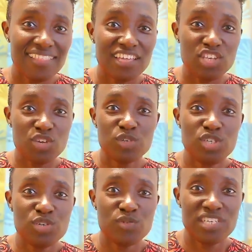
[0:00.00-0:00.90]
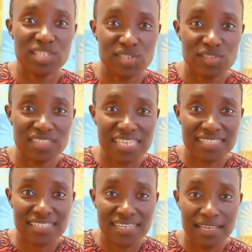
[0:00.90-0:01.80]
then you would do additional
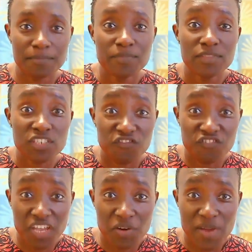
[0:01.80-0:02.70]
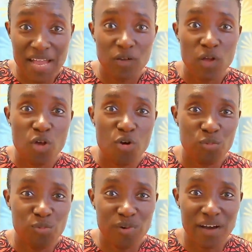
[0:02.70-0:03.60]
testing to figure out
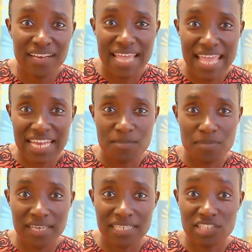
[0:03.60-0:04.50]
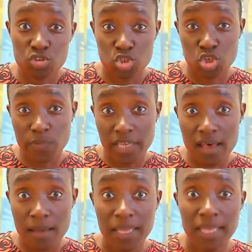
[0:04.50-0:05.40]
what antibodies are showing
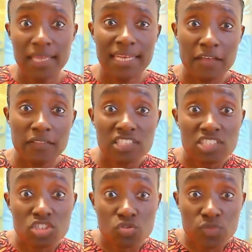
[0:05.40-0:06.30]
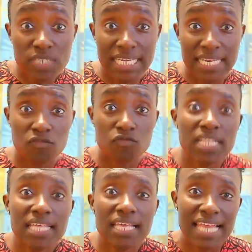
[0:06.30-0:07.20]
up. Now, the screen
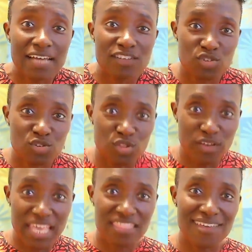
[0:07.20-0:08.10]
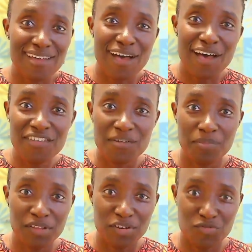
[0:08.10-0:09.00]
really allows you to look at the other
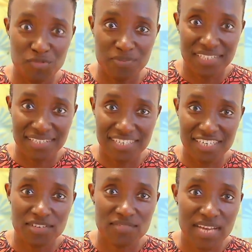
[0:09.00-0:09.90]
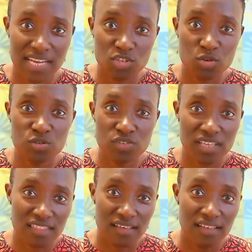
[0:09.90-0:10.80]
blood group systems, right? I told you
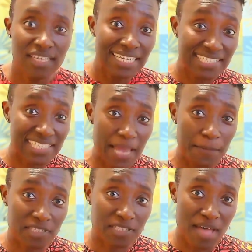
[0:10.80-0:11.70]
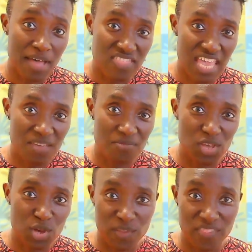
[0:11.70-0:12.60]
that the type is about the
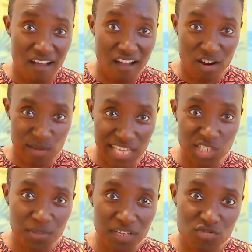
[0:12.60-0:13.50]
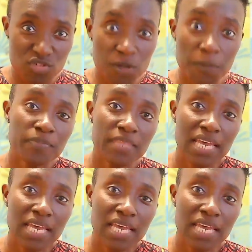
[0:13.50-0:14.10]
ABO and the RH blood group.